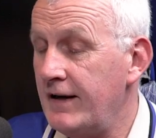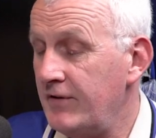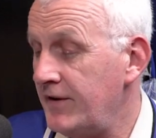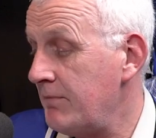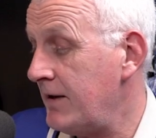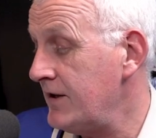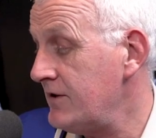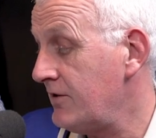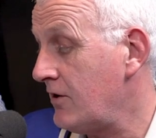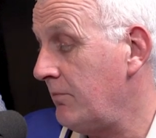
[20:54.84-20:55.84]
Everett, their manager
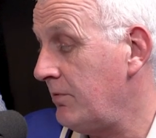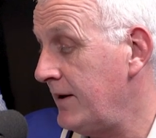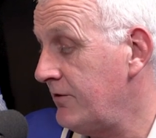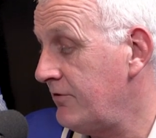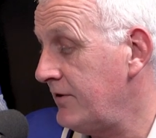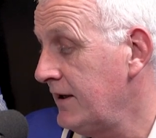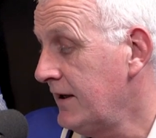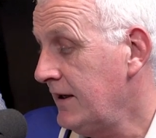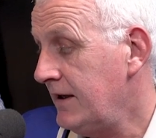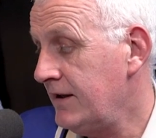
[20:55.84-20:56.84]
is complimentary,
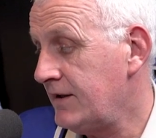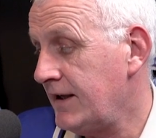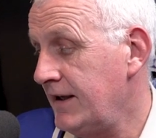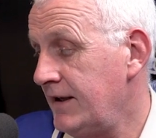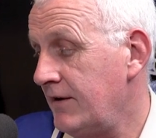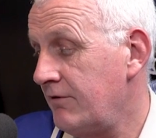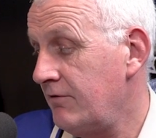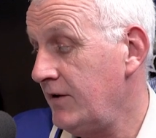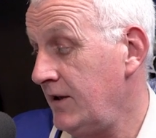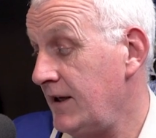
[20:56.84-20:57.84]
saying he
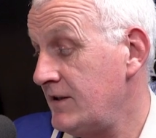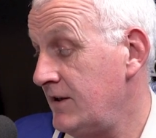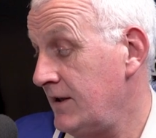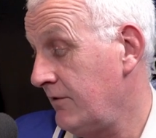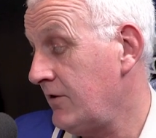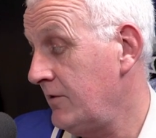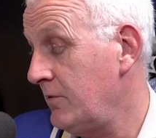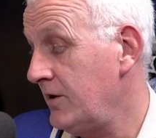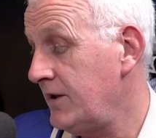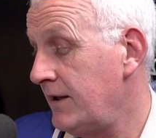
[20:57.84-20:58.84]
actually said, I've got his
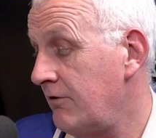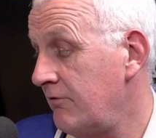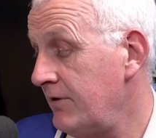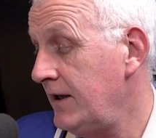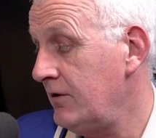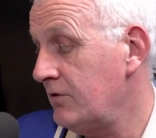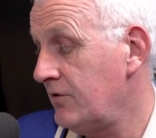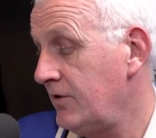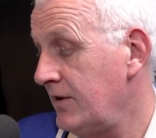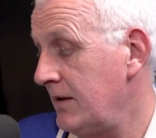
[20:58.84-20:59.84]
words here, they're a really good
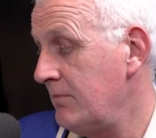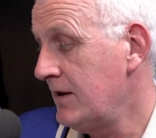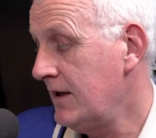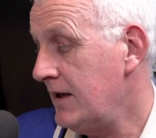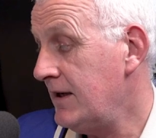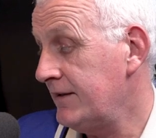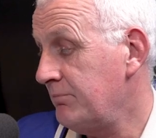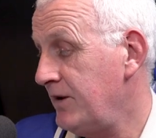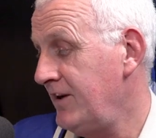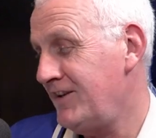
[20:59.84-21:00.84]
team,
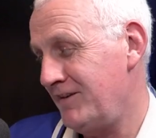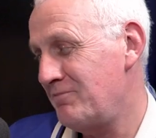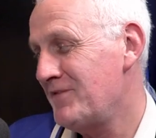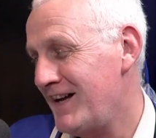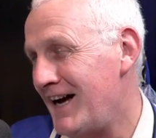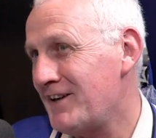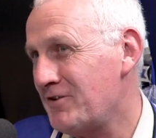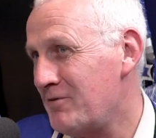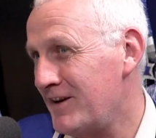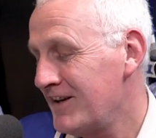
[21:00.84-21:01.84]
but he said, as
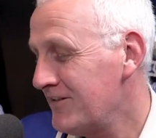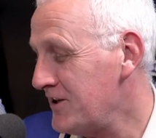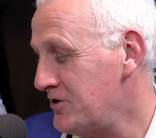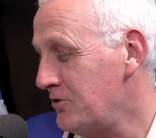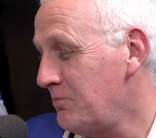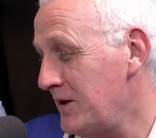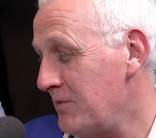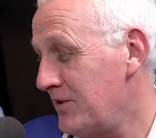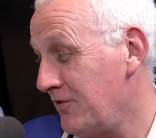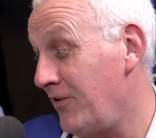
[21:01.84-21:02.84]
always, they should be
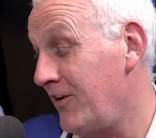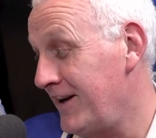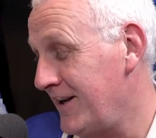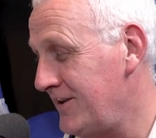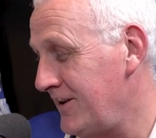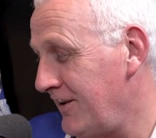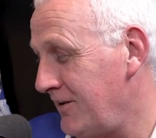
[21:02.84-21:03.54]
with the finances they